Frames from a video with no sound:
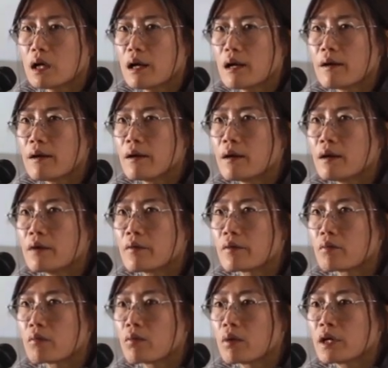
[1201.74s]

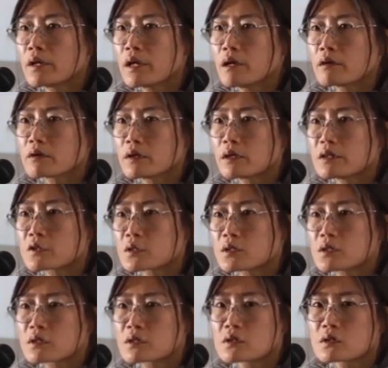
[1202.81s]
And one elderly
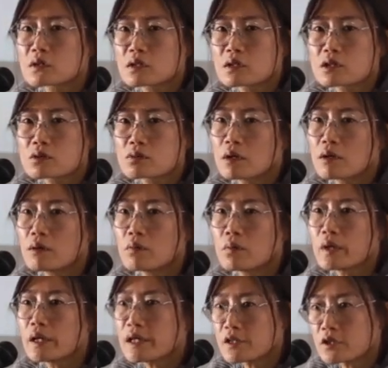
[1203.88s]
citizen says, well,
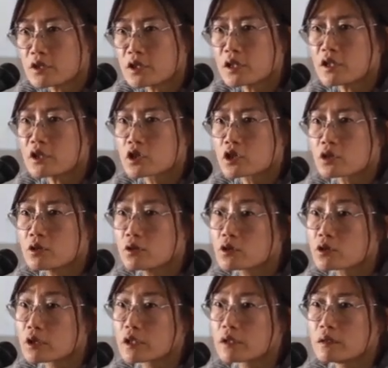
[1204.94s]
we need to teach
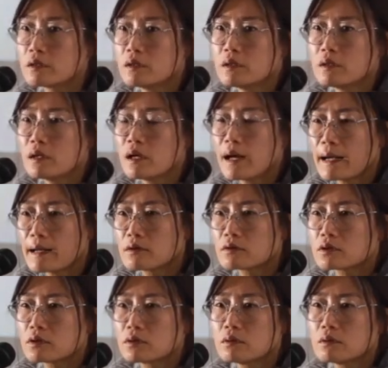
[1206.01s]
children how
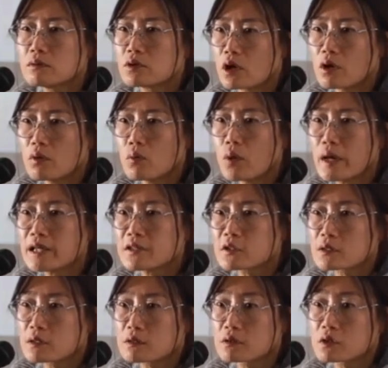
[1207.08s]
to not
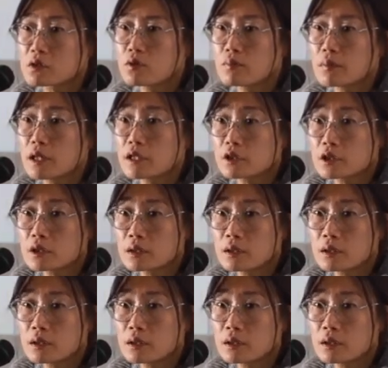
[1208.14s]
waste so much.